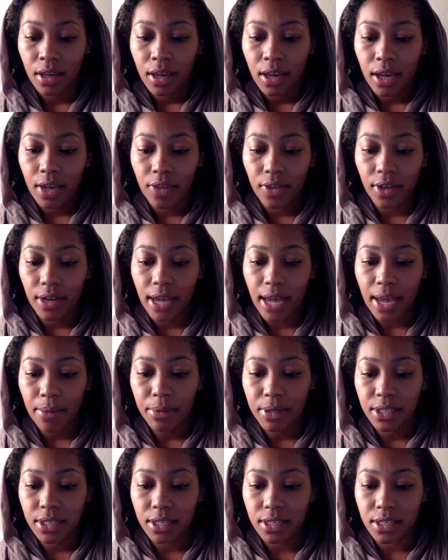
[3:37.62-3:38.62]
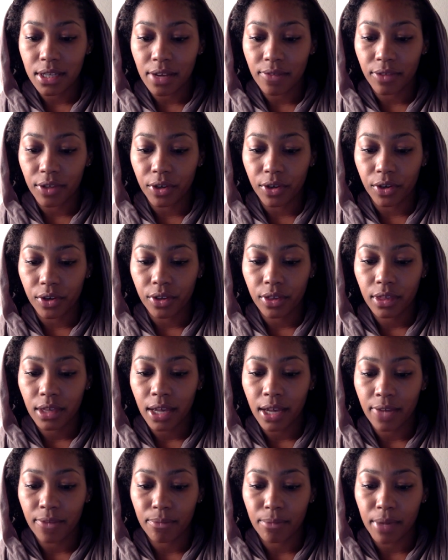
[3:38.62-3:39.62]
and the inhabitants of the earth
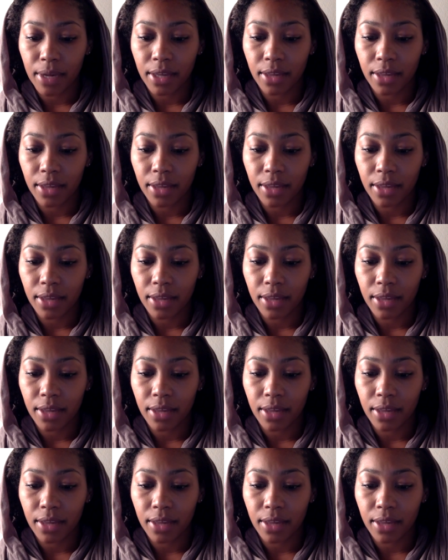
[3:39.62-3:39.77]
have been